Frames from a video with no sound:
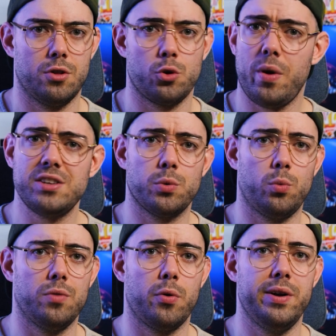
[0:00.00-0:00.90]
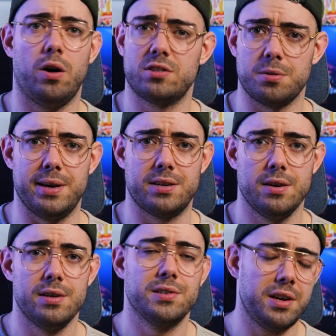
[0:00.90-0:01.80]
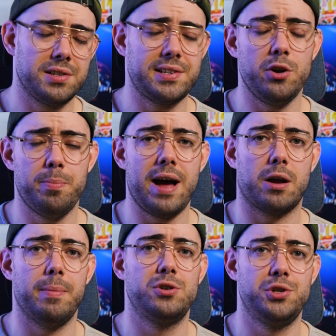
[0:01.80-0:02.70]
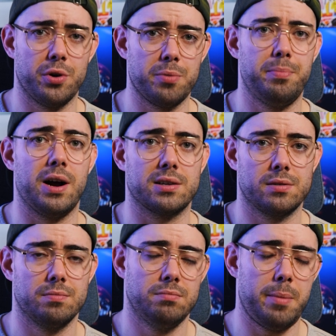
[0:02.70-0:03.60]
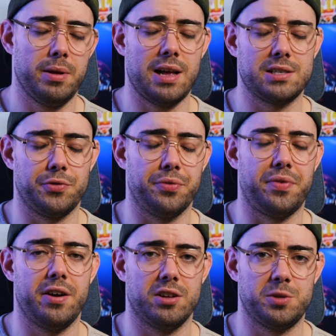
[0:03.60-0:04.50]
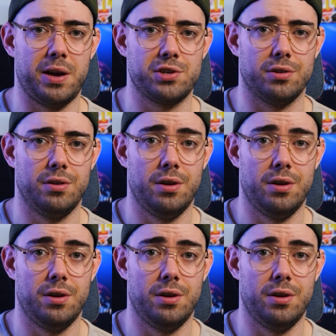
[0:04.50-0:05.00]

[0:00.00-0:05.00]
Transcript: The Razer Wolverine Ultimate is going to set you back about 200 bucks, maybe less if you can find it on special.